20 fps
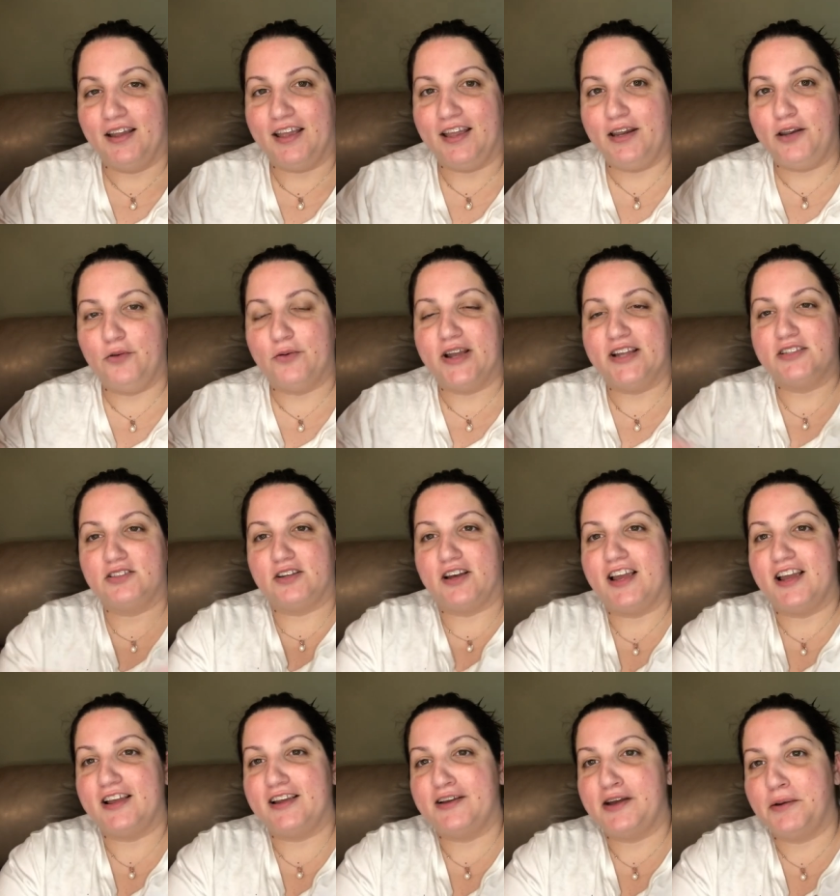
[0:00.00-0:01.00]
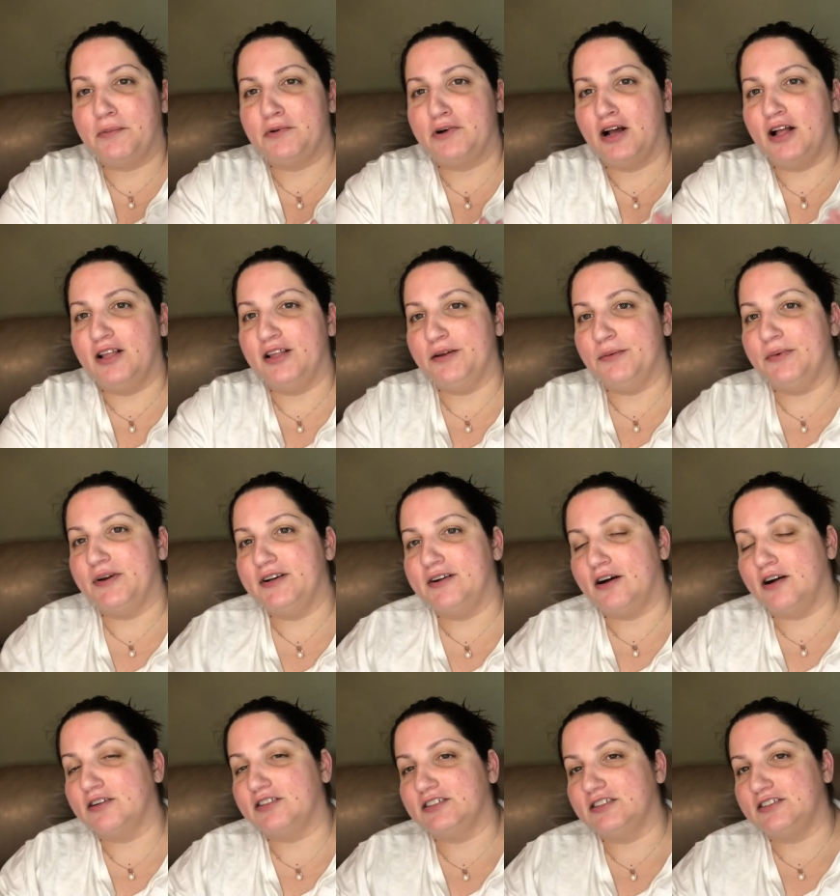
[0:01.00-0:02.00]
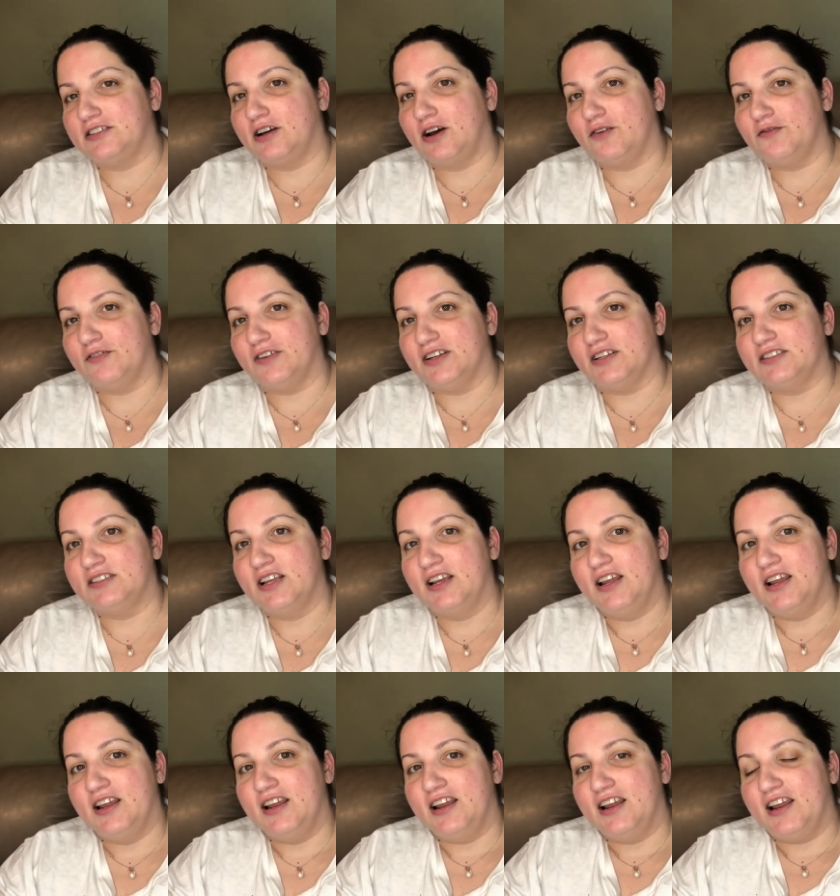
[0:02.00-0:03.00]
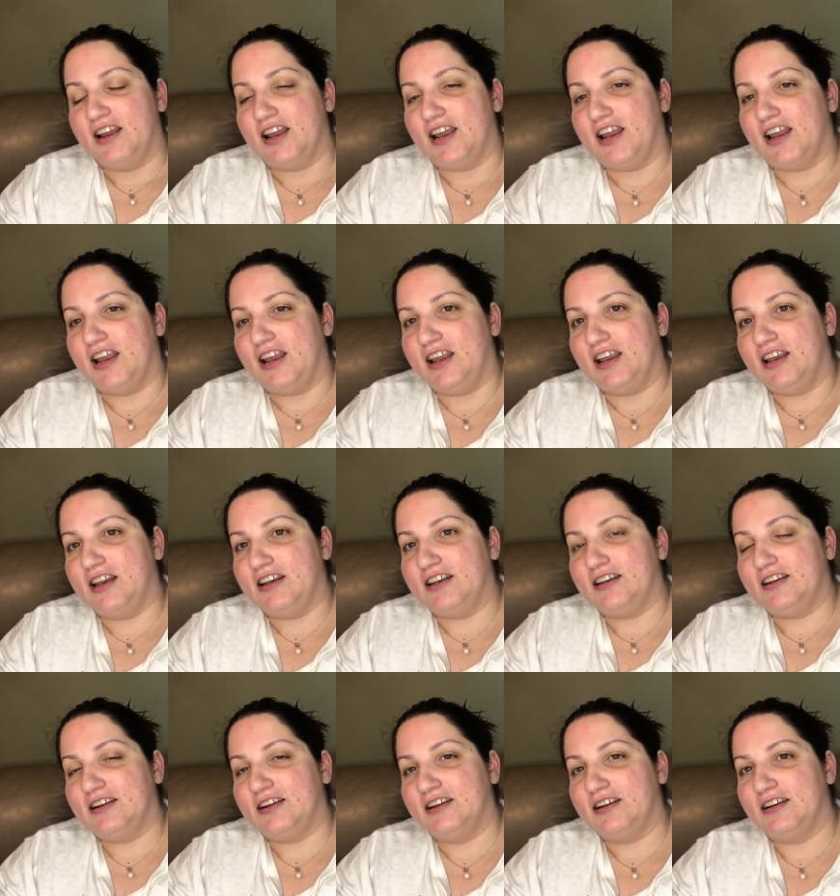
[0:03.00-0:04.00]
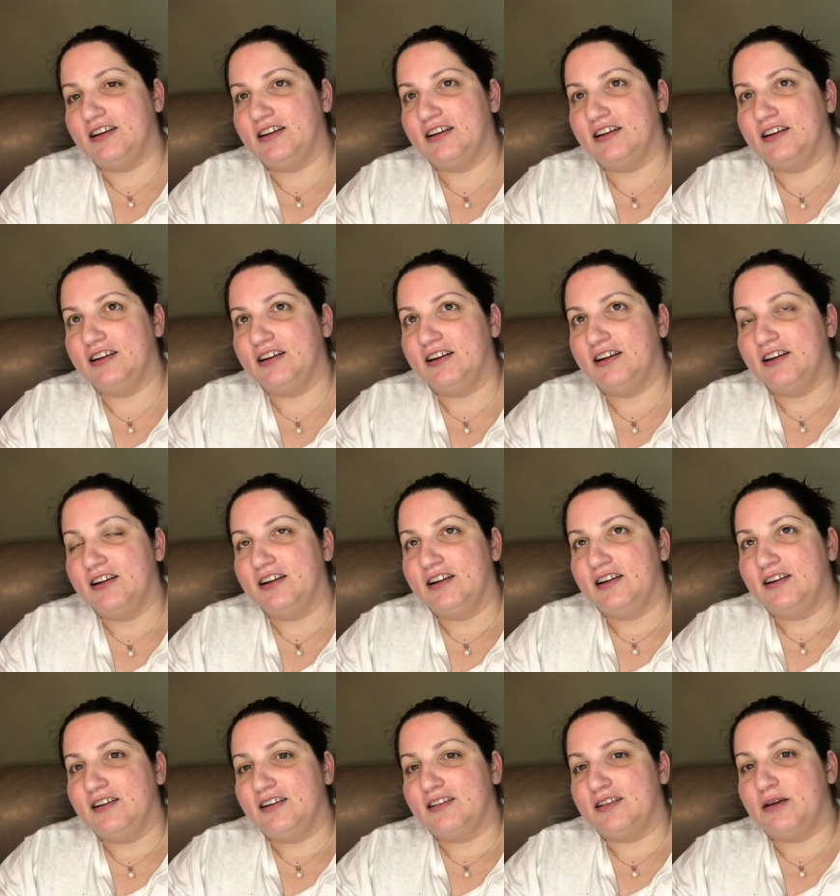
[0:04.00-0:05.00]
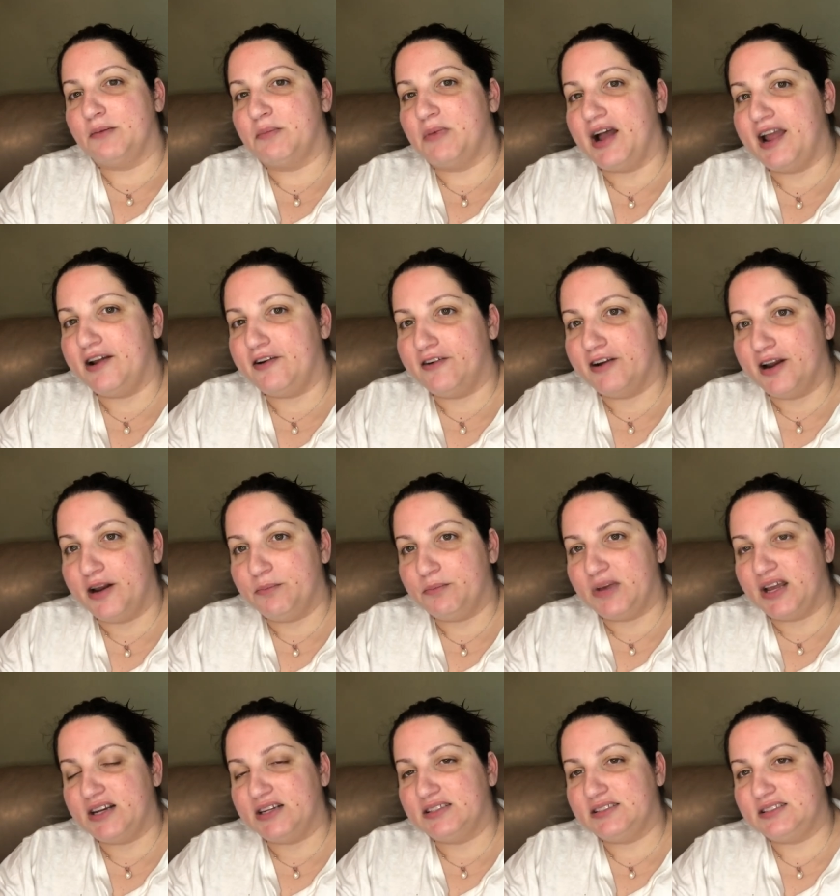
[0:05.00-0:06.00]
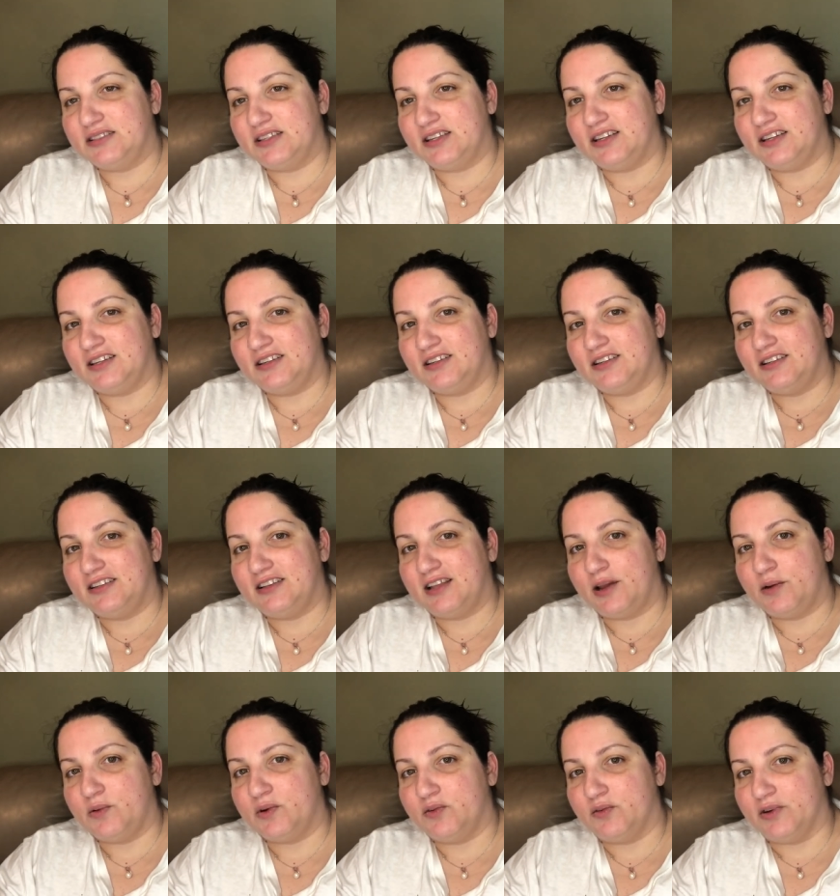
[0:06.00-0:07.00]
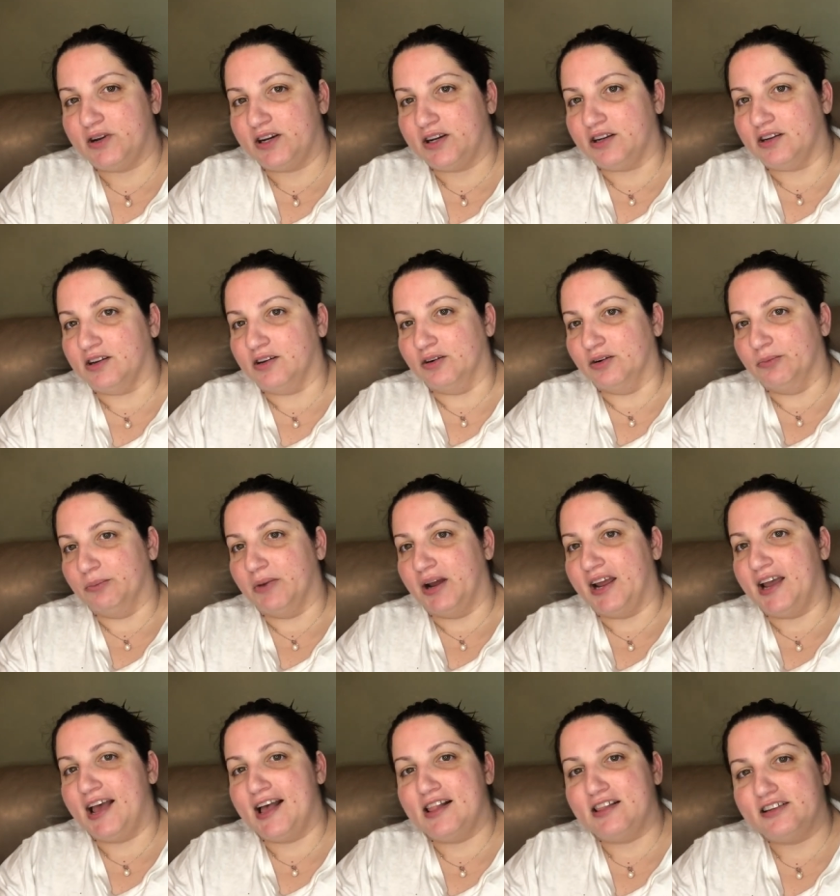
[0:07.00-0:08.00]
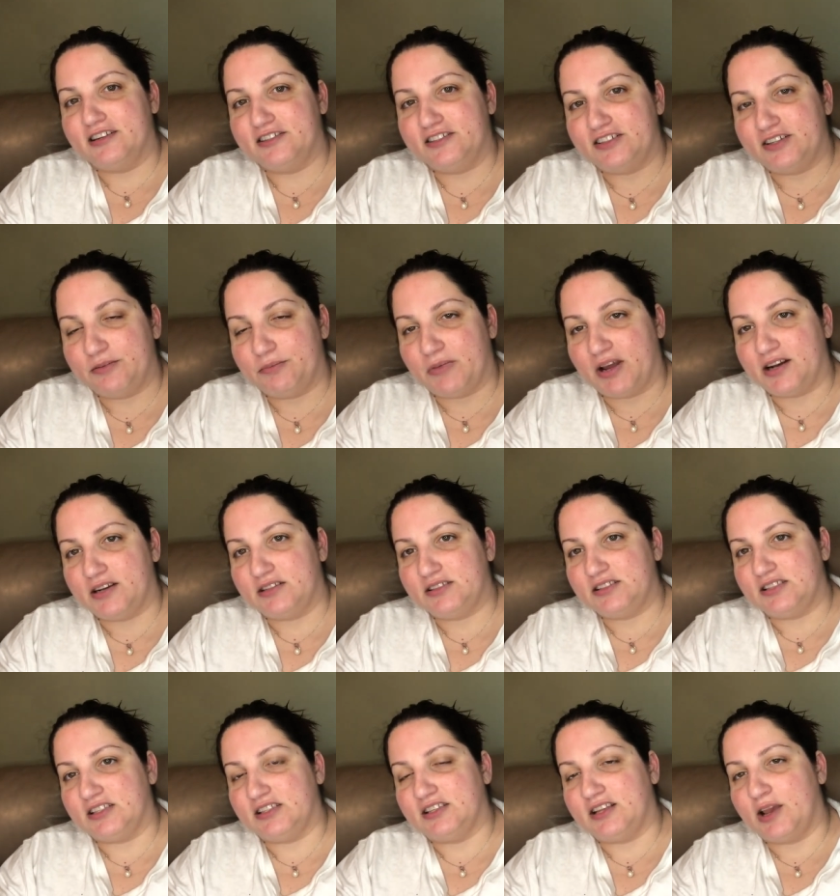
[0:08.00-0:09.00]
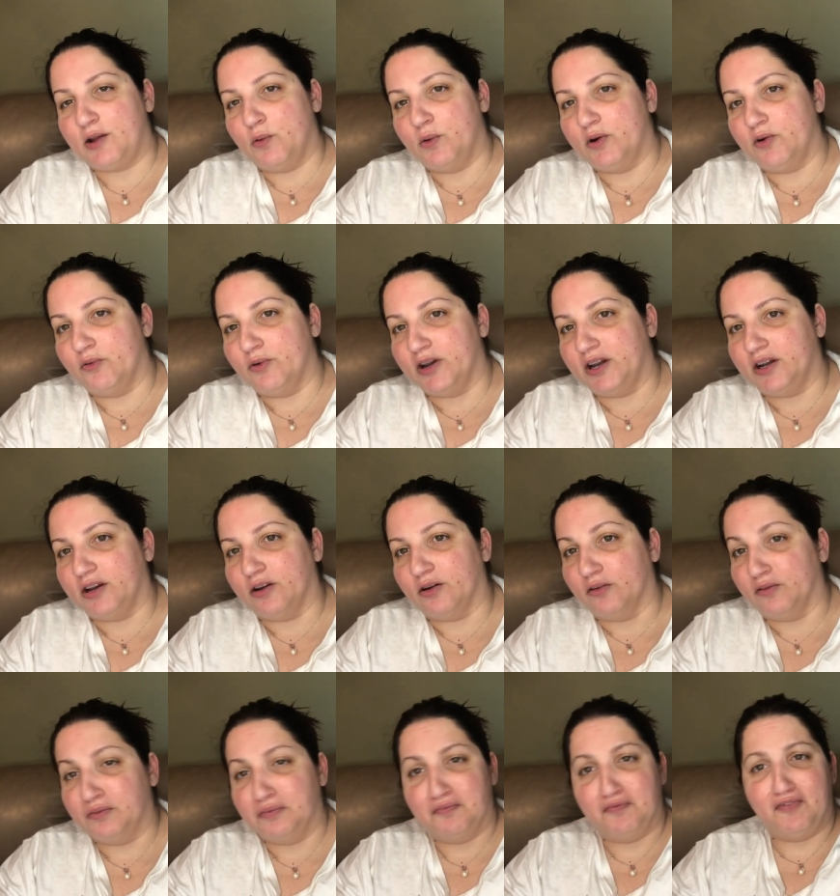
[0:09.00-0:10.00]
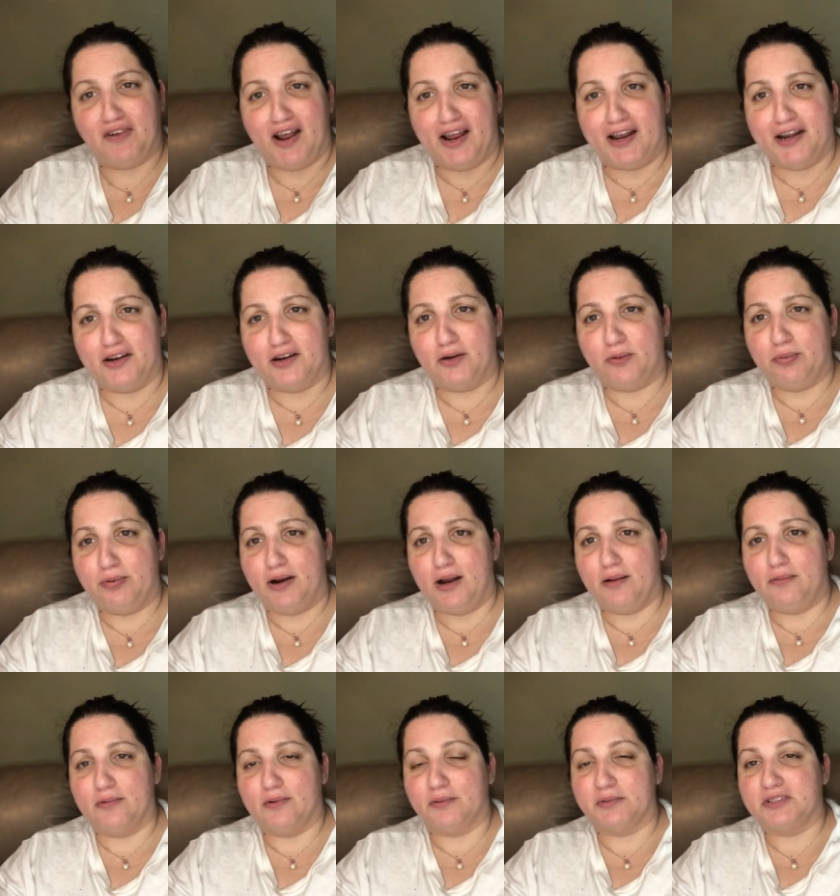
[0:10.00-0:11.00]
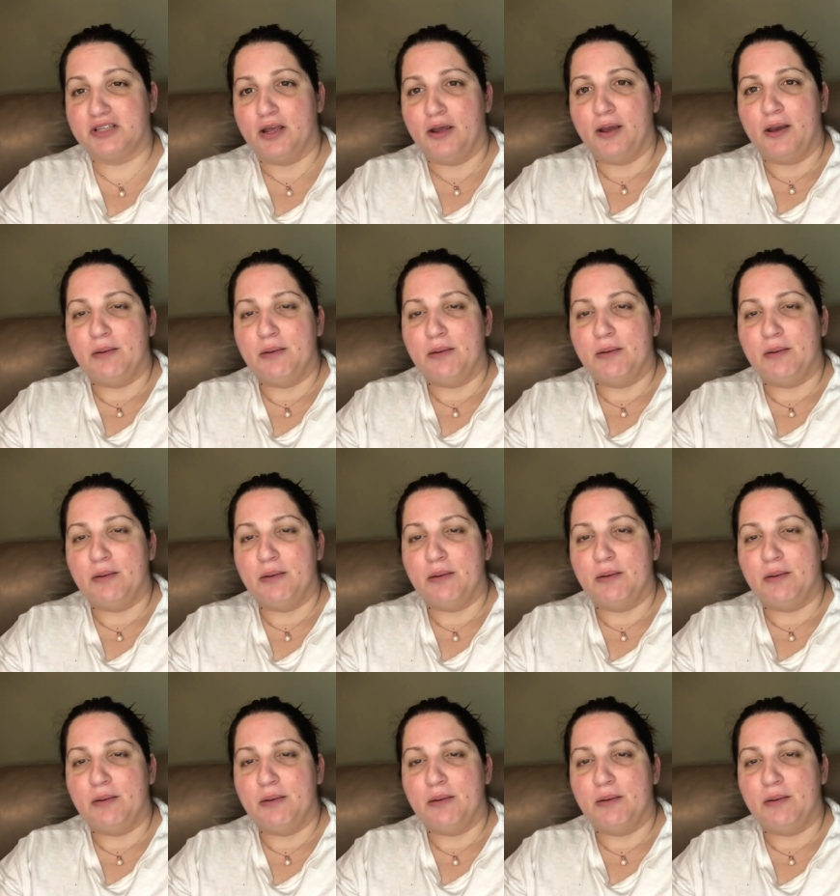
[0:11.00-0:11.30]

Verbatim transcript: anyway, so I kept calling my doctor's office, and the migraine medicine, they would renew. My allergy medicine, they would renew. Fine, no problems.